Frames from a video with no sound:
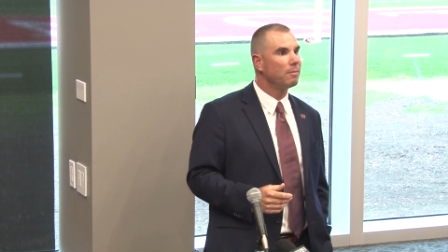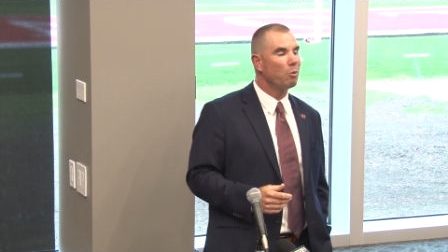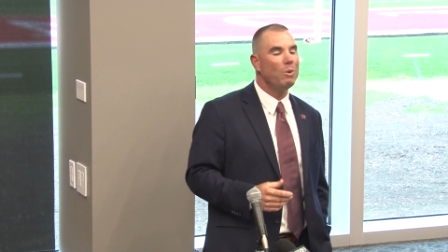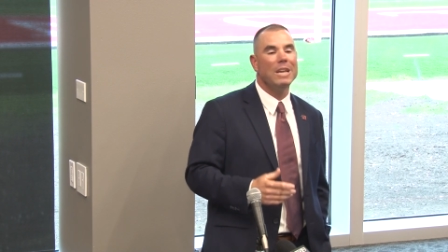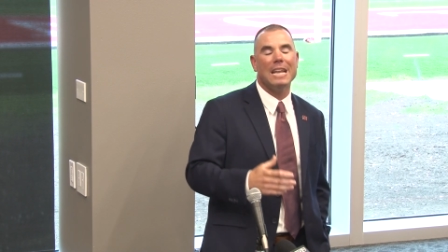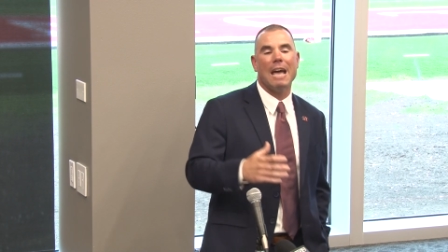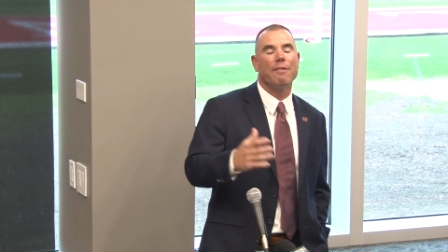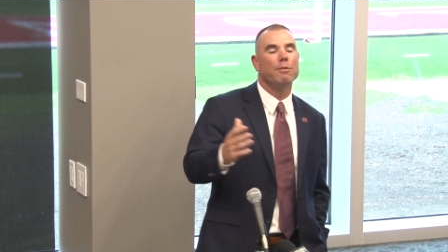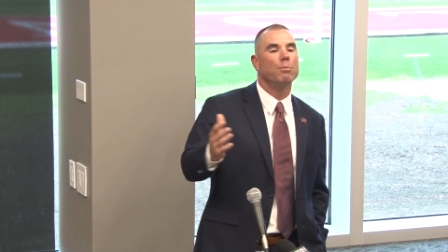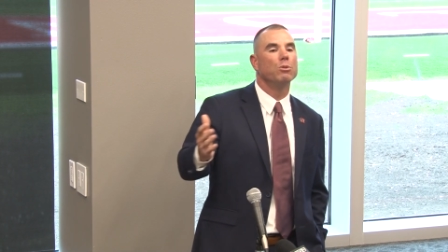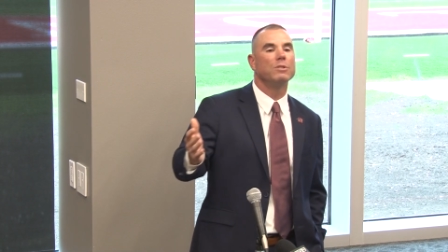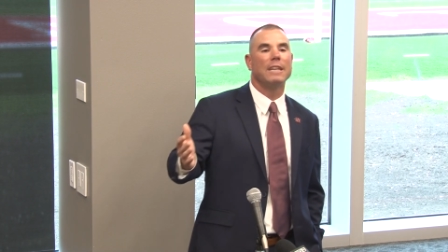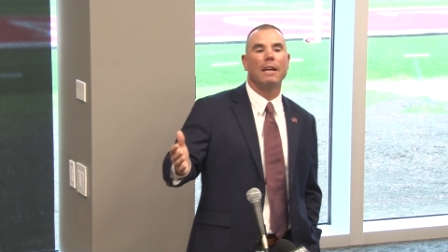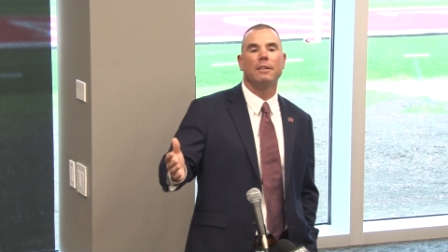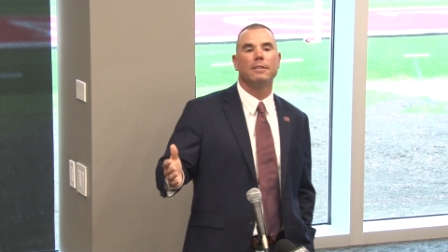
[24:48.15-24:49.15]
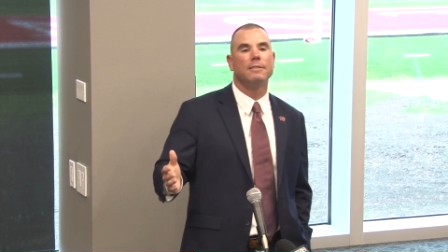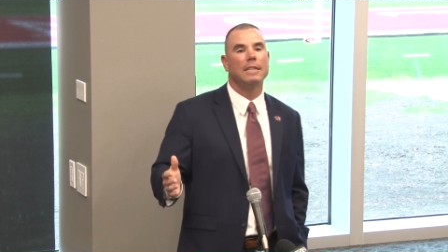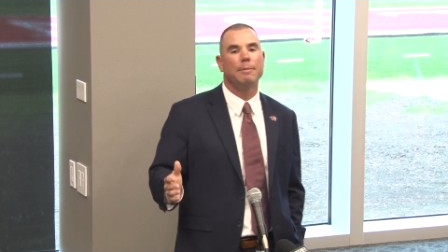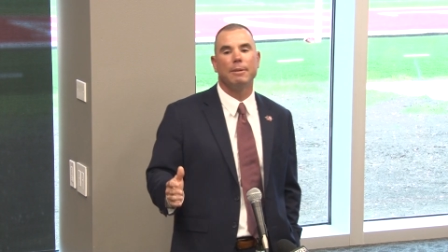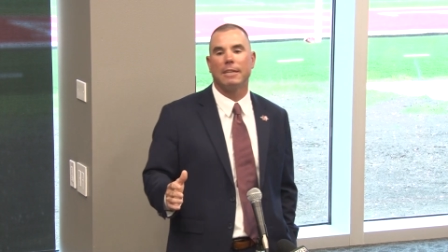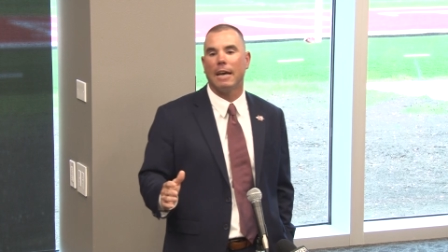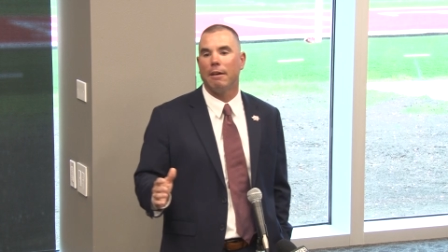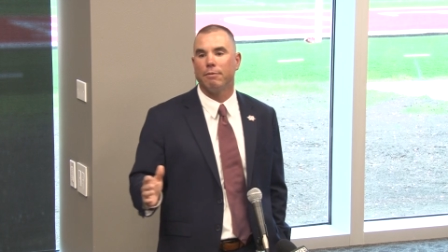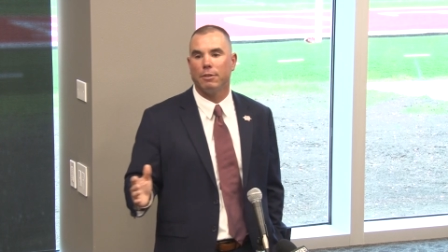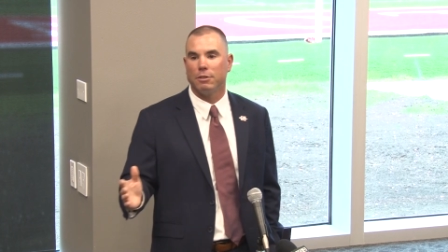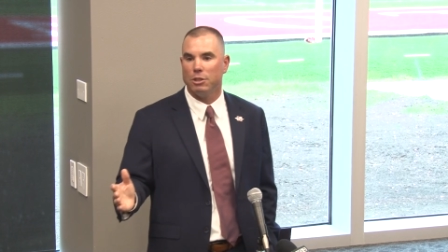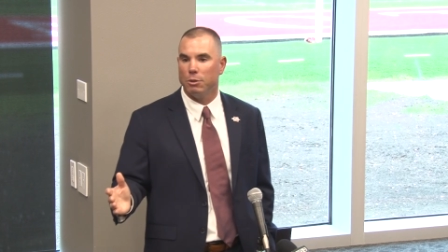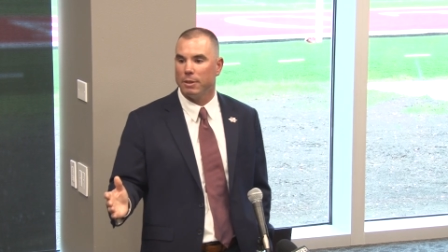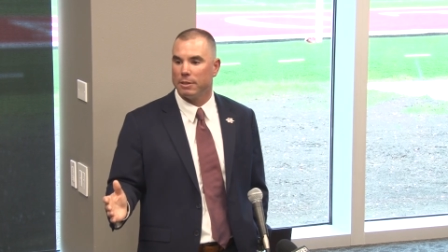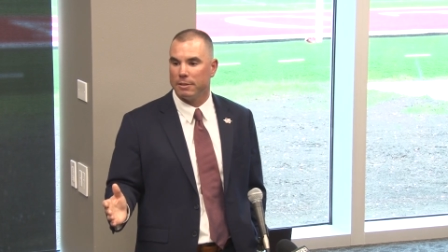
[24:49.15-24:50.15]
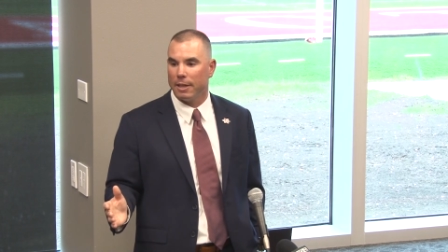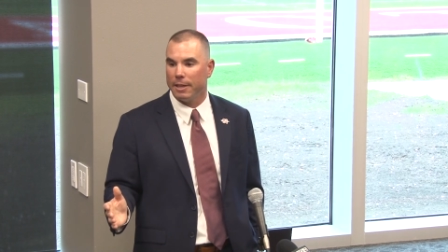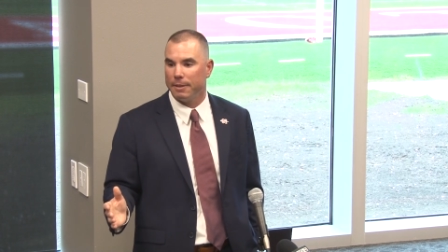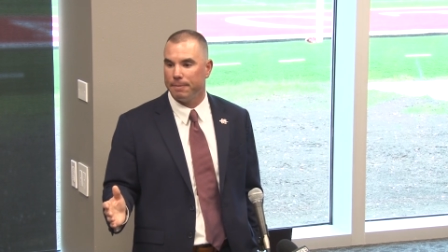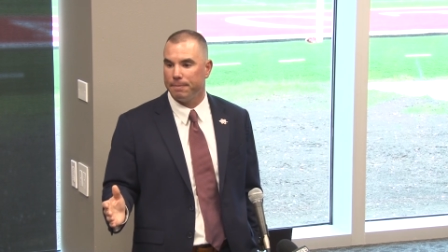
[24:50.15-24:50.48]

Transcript: We didn't have the most talented team in Conference USA.